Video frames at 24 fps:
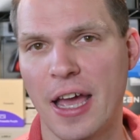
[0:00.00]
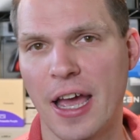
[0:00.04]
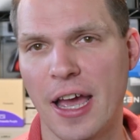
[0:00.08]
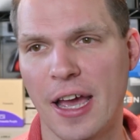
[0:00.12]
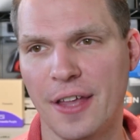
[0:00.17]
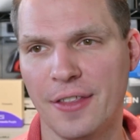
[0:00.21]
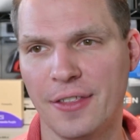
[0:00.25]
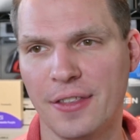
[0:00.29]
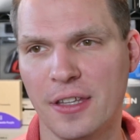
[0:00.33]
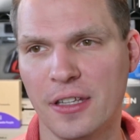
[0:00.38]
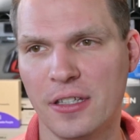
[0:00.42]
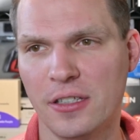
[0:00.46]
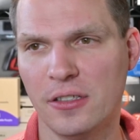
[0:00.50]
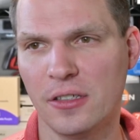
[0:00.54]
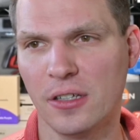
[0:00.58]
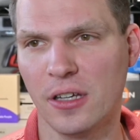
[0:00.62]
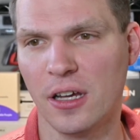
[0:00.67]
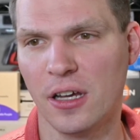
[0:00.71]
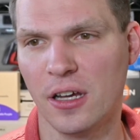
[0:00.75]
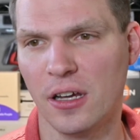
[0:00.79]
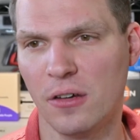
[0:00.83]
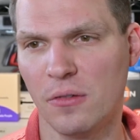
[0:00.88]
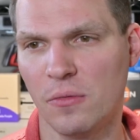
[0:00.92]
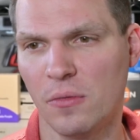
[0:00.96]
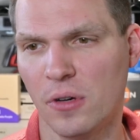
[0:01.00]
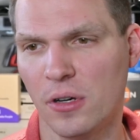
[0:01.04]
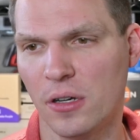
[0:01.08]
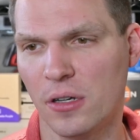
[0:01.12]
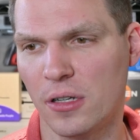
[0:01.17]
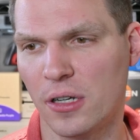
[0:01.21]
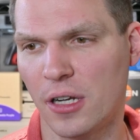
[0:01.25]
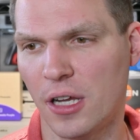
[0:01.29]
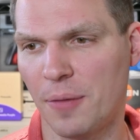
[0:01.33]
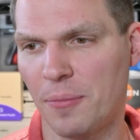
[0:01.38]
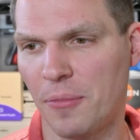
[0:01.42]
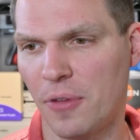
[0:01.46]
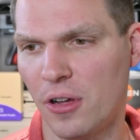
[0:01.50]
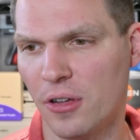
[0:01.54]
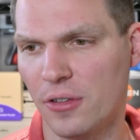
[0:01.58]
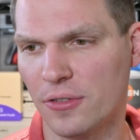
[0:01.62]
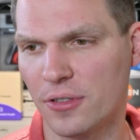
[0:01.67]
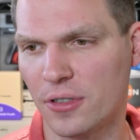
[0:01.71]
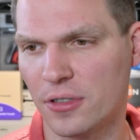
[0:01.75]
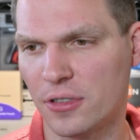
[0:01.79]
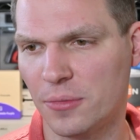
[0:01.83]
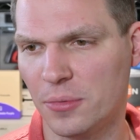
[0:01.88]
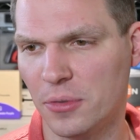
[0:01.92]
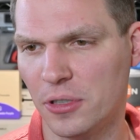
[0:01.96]
And this uh, one, I'm
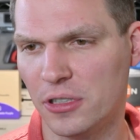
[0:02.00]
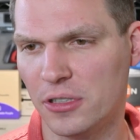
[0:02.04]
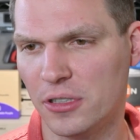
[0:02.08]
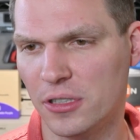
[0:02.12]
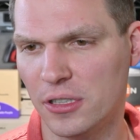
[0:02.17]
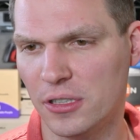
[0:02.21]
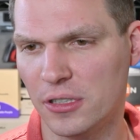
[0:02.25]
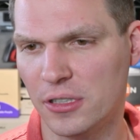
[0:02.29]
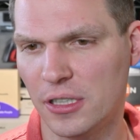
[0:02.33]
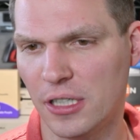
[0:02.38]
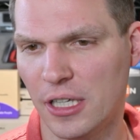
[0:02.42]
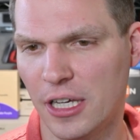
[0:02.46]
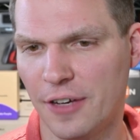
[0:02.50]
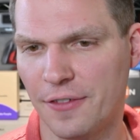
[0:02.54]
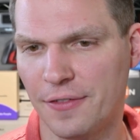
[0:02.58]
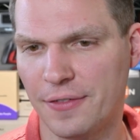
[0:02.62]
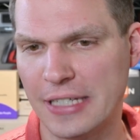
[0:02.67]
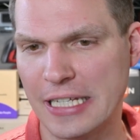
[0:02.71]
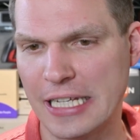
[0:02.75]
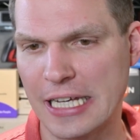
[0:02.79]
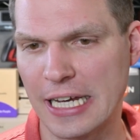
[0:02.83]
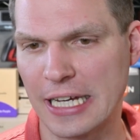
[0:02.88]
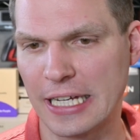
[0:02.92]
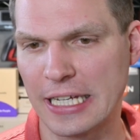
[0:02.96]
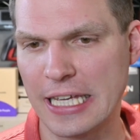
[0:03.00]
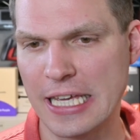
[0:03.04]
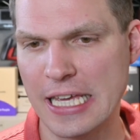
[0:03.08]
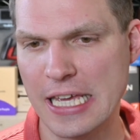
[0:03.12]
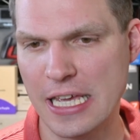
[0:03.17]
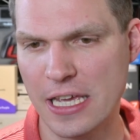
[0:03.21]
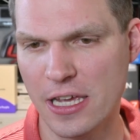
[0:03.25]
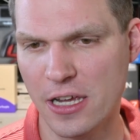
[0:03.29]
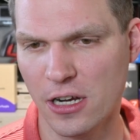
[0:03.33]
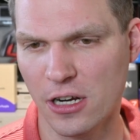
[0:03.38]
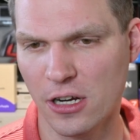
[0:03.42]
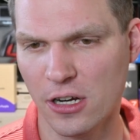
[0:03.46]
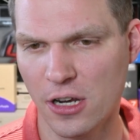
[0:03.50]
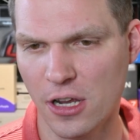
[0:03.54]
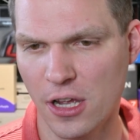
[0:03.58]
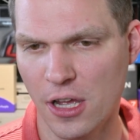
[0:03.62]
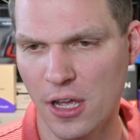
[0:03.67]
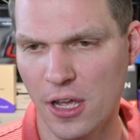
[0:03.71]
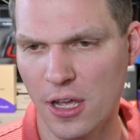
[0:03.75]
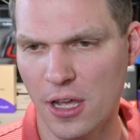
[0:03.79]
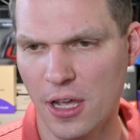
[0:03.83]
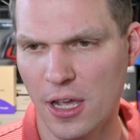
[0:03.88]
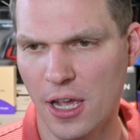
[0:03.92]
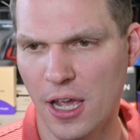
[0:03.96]
also on W C C F Tech here.
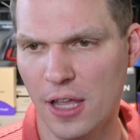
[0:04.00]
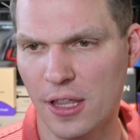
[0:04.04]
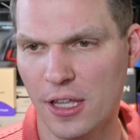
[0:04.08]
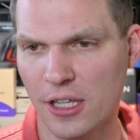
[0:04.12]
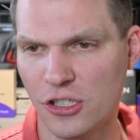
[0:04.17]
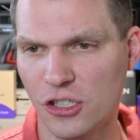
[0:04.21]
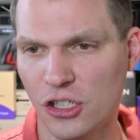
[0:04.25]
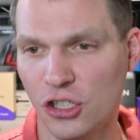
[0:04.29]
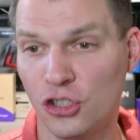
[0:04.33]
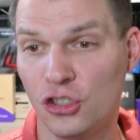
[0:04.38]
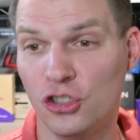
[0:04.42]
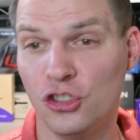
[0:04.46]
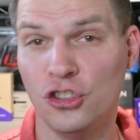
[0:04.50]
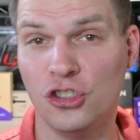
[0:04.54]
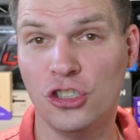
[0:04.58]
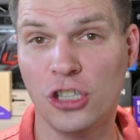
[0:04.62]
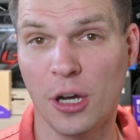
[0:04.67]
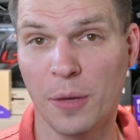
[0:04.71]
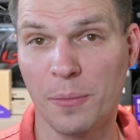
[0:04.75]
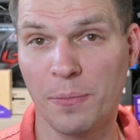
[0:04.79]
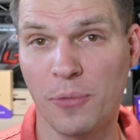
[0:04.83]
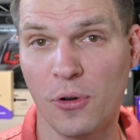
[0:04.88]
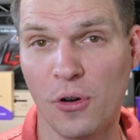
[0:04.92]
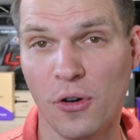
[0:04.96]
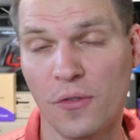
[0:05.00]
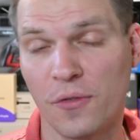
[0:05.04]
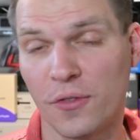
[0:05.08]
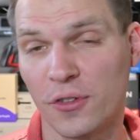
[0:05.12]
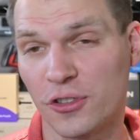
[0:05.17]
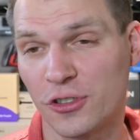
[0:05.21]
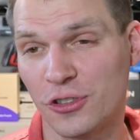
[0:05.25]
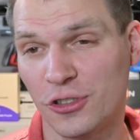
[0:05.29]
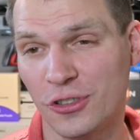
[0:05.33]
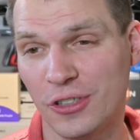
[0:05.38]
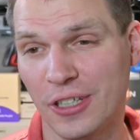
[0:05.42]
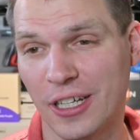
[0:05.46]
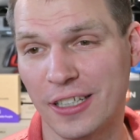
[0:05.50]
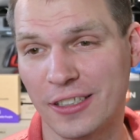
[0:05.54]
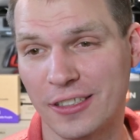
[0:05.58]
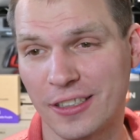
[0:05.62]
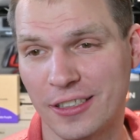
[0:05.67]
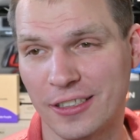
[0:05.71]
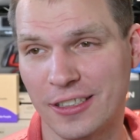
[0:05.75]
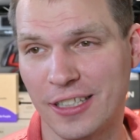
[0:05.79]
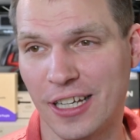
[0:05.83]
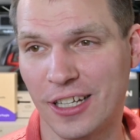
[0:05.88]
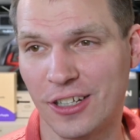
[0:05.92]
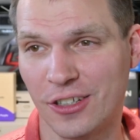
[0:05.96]
And let's just jump over so you guys
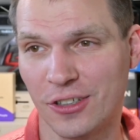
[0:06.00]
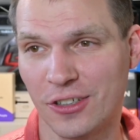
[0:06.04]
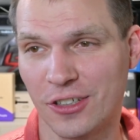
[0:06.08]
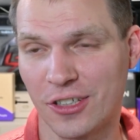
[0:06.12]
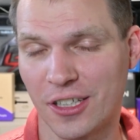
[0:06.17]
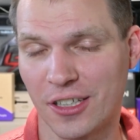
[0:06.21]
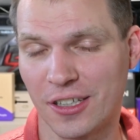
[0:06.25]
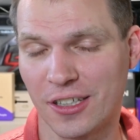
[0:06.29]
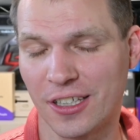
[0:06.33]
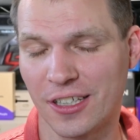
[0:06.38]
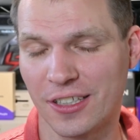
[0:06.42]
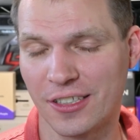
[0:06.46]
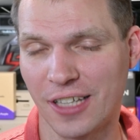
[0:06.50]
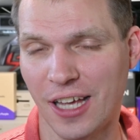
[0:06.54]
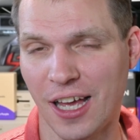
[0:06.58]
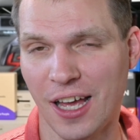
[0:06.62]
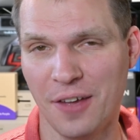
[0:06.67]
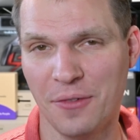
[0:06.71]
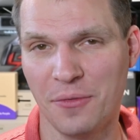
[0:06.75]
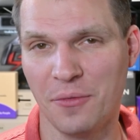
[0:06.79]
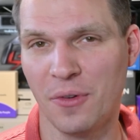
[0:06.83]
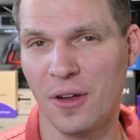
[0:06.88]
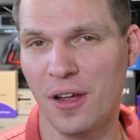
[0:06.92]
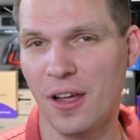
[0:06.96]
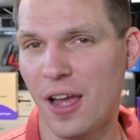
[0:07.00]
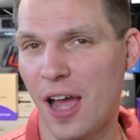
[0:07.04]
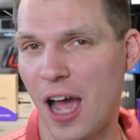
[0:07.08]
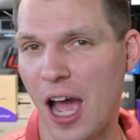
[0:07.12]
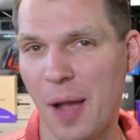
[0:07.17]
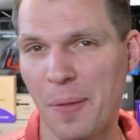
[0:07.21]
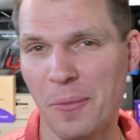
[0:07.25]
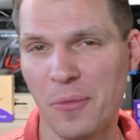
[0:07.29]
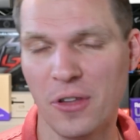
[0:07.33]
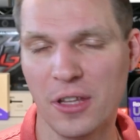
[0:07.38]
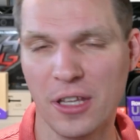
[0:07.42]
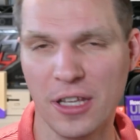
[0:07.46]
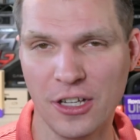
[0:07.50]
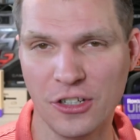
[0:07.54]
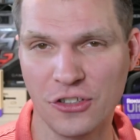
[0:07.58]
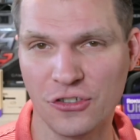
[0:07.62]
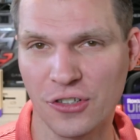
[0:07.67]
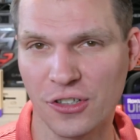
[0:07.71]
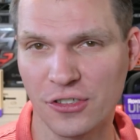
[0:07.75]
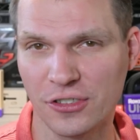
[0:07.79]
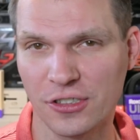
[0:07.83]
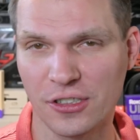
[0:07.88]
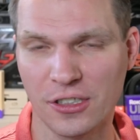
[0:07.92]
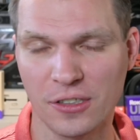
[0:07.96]
can take a look at this. I, I'm really
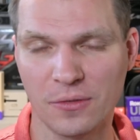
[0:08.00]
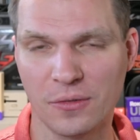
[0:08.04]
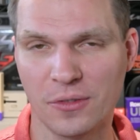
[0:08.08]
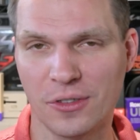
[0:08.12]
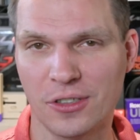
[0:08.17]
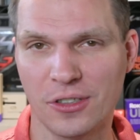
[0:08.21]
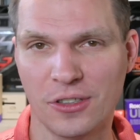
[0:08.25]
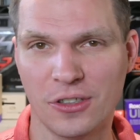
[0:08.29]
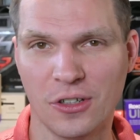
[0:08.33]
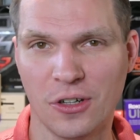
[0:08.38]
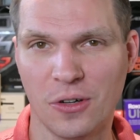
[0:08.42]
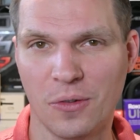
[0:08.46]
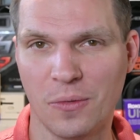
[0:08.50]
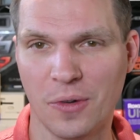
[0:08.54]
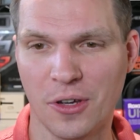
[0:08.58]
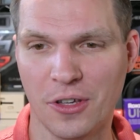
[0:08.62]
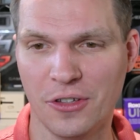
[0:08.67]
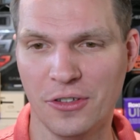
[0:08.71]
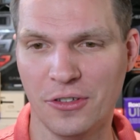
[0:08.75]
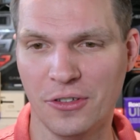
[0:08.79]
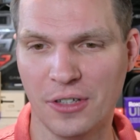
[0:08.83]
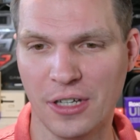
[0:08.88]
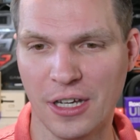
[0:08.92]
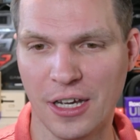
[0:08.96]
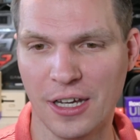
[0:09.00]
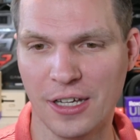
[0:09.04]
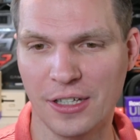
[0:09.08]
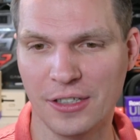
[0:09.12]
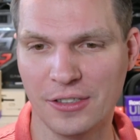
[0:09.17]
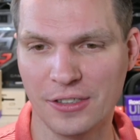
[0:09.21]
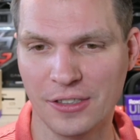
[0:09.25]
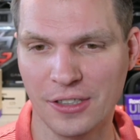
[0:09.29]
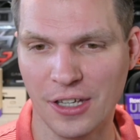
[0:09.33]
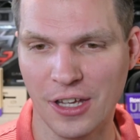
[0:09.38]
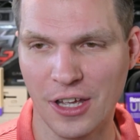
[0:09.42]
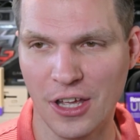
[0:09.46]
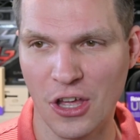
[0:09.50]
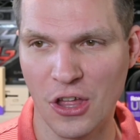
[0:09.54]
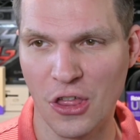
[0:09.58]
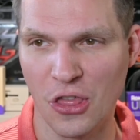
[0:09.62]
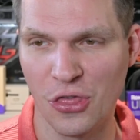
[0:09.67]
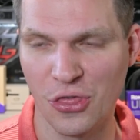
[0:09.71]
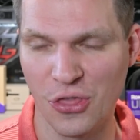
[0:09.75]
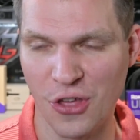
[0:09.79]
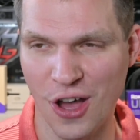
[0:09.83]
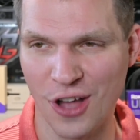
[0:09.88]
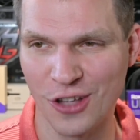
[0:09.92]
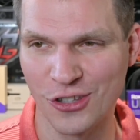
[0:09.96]
interested in to know what you guys'
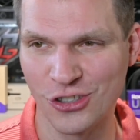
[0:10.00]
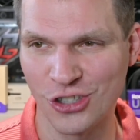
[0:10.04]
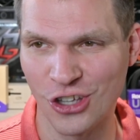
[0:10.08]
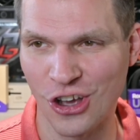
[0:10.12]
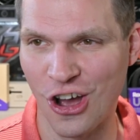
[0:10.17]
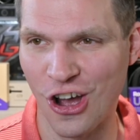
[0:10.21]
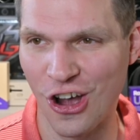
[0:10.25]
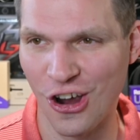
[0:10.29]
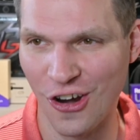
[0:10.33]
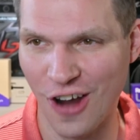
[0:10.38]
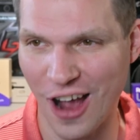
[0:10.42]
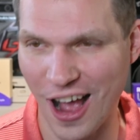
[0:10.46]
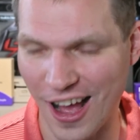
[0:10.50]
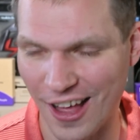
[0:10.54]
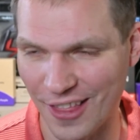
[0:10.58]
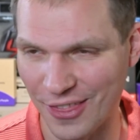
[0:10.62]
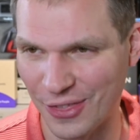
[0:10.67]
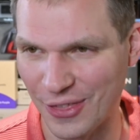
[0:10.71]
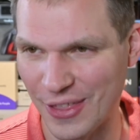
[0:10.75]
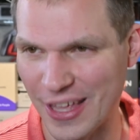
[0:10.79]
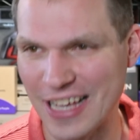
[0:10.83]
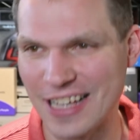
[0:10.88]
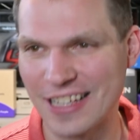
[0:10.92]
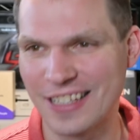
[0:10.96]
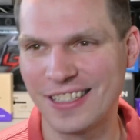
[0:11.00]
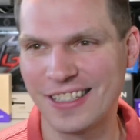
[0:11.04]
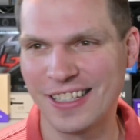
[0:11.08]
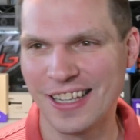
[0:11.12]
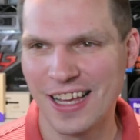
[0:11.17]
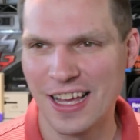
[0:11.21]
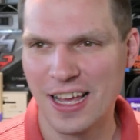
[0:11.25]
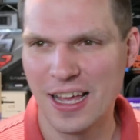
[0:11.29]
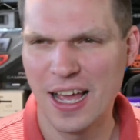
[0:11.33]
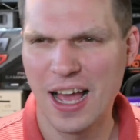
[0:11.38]
thoughts are on this.